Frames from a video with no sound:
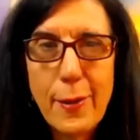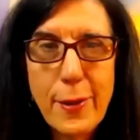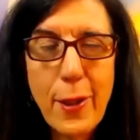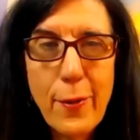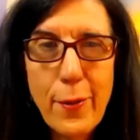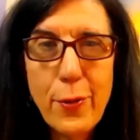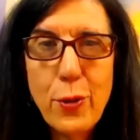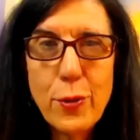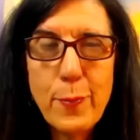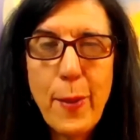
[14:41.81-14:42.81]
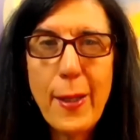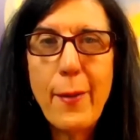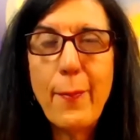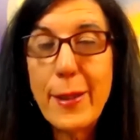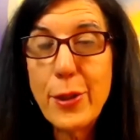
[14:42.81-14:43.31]
tell you the news my
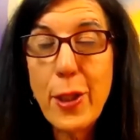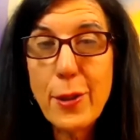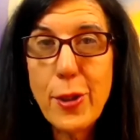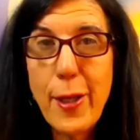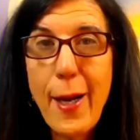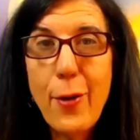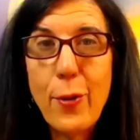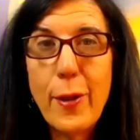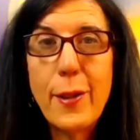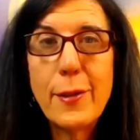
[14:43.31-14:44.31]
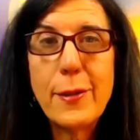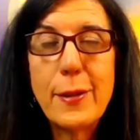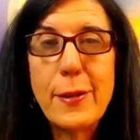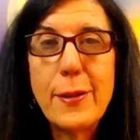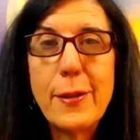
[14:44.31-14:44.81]
my challenge now is
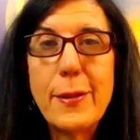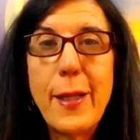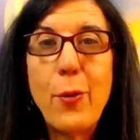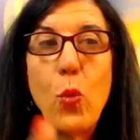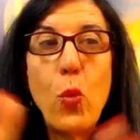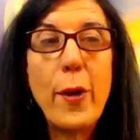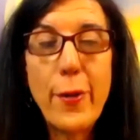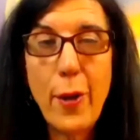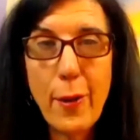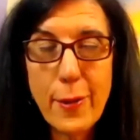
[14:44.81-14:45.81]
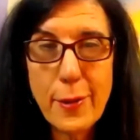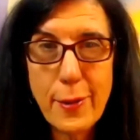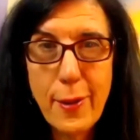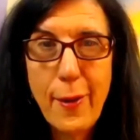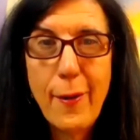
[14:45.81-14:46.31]
is is that with all this
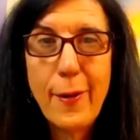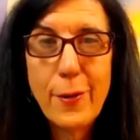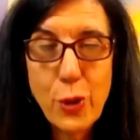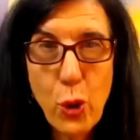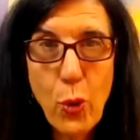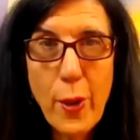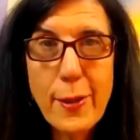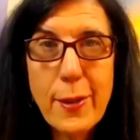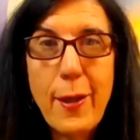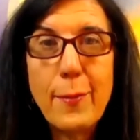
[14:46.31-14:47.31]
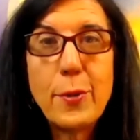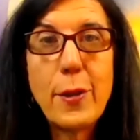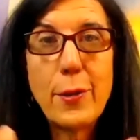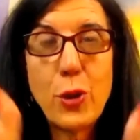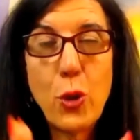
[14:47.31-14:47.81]
choice comes
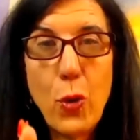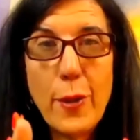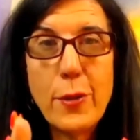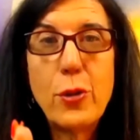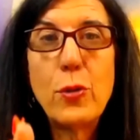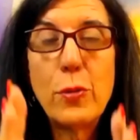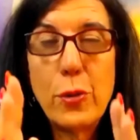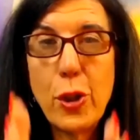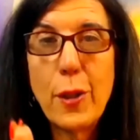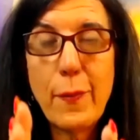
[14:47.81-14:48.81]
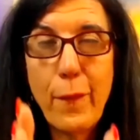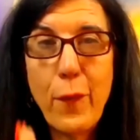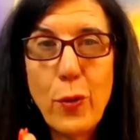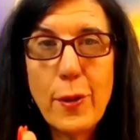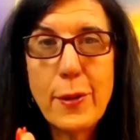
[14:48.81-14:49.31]
the choice to just
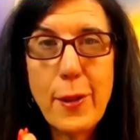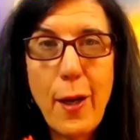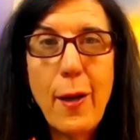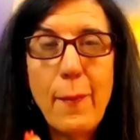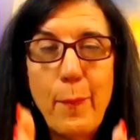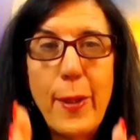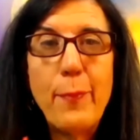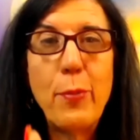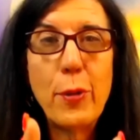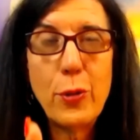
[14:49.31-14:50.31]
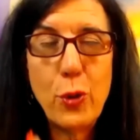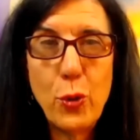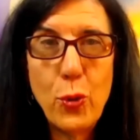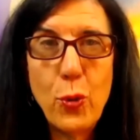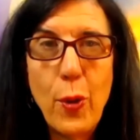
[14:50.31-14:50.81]
focus on people
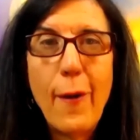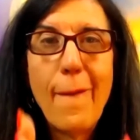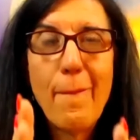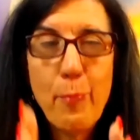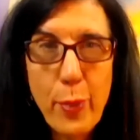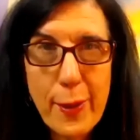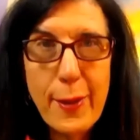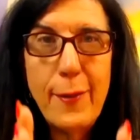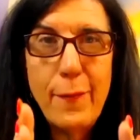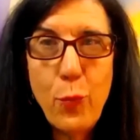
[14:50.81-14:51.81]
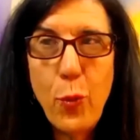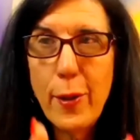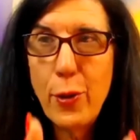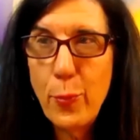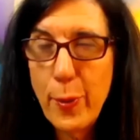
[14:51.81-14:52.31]
who believe what
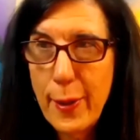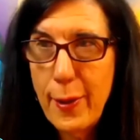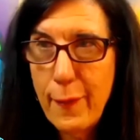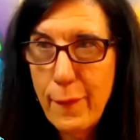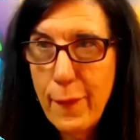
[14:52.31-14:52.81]
you believe.